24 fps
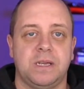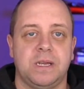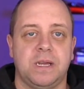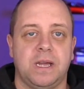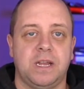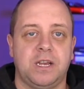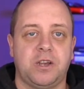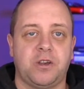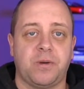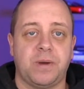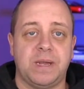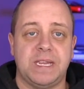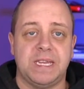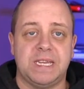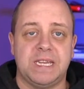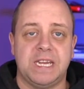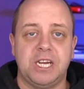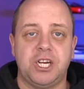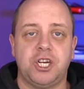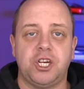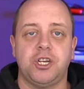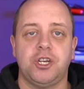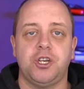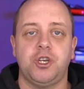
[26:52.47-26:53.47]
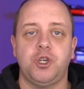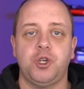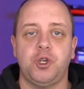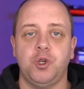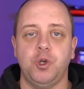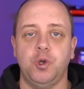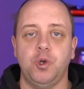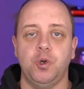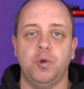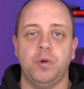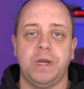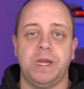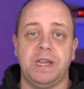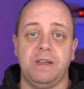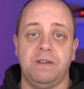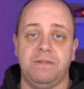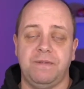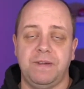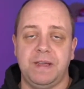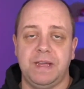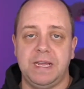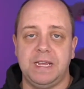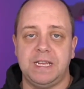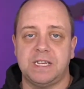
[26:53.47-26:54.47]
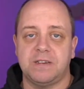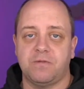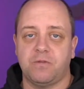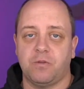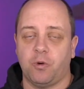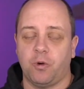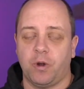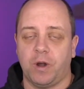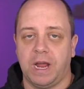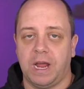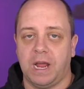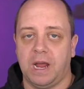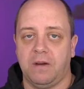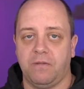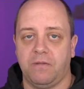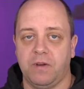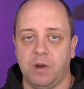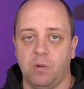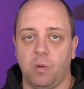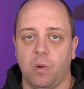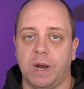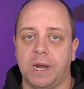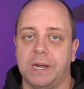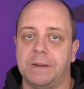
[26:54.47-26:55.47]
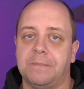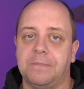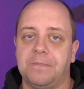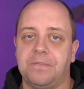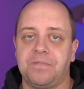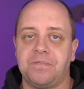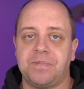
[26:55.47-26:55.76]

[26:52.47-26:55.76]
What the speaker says: a transition to EVs for everyone.